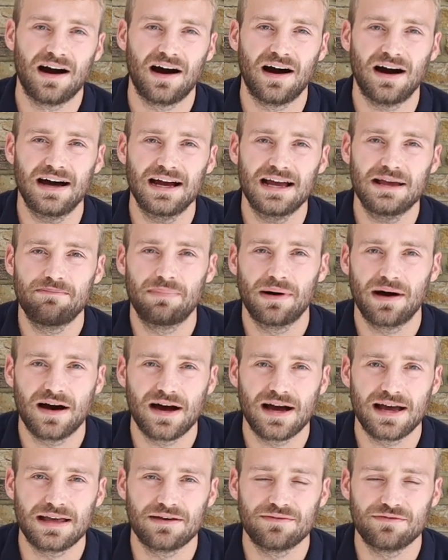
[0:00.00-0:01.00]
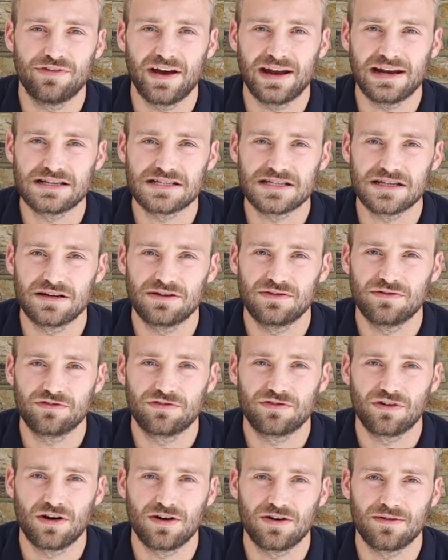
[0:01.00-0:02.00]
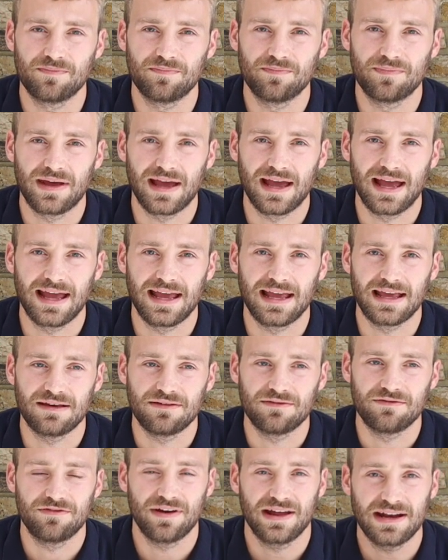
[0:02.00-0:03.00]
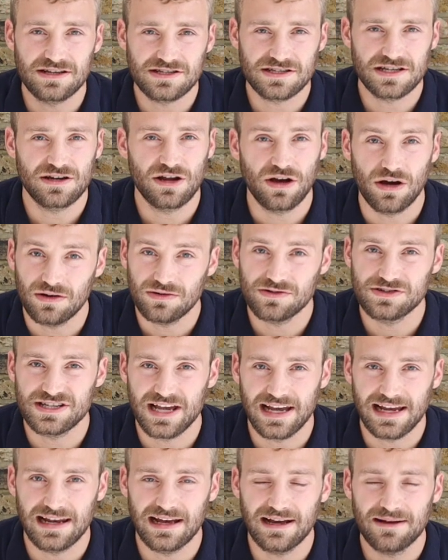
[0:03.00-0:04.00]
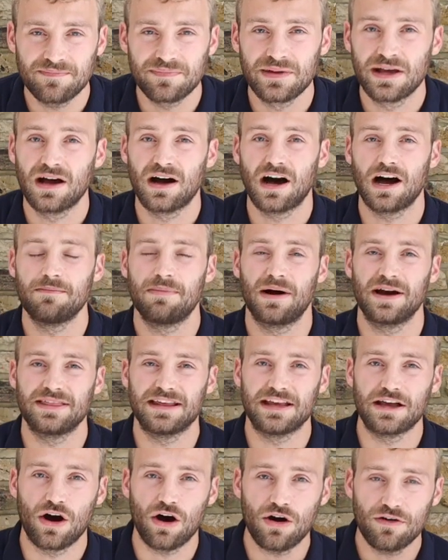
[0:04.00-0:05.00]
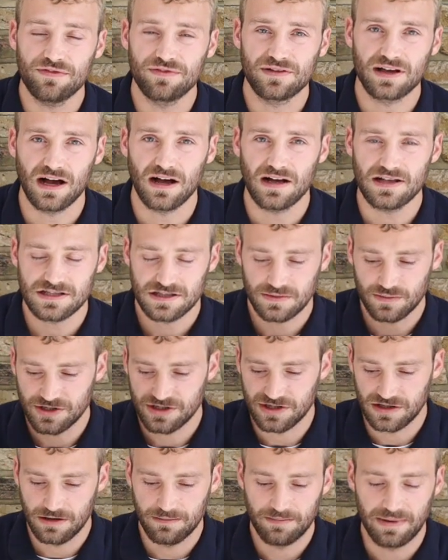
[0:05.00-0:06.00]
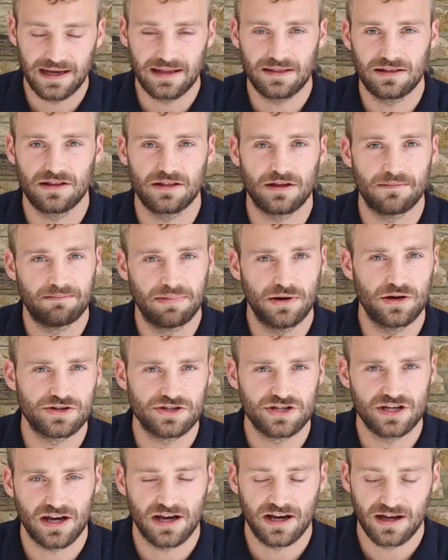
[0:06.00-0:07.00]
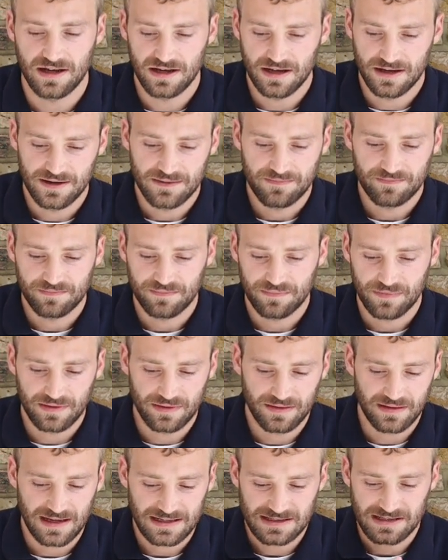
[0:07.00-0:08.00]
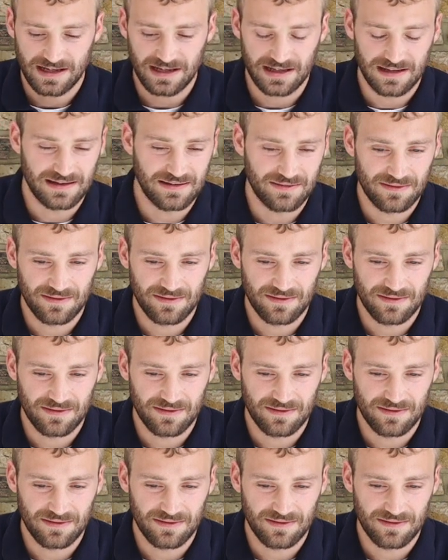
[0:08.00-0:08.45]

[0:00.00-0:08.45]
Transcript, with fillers: I buy venison from a venison wholesaler. I buy the offcuts, which are the bit that the butcher, it's like,